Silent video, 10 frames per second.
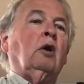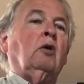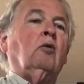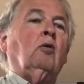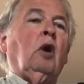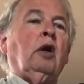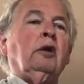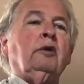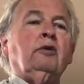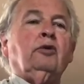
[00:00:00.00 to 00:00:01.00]

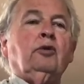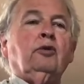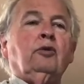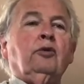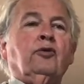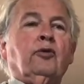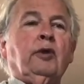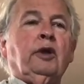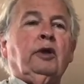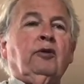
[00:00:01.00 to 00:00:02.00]
1, 2,
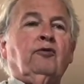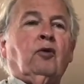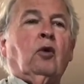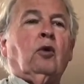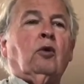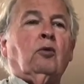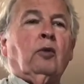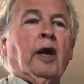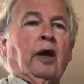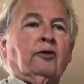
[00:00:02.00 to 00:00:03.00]
3, 4,
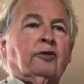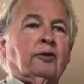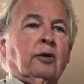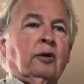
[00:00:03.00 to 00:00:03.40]
rest.